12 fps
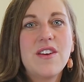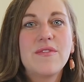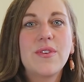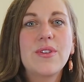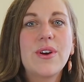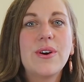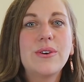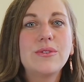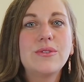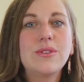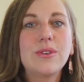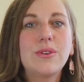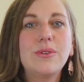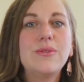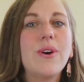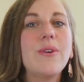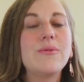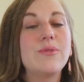For those who
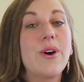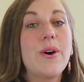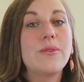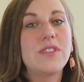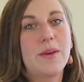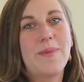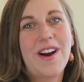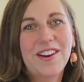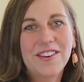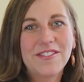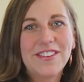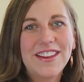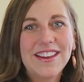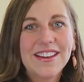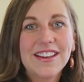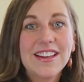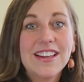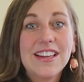don't know, typography
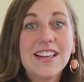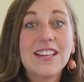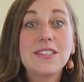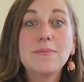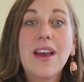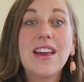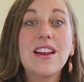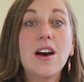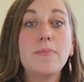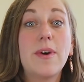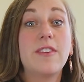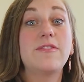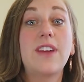is made up of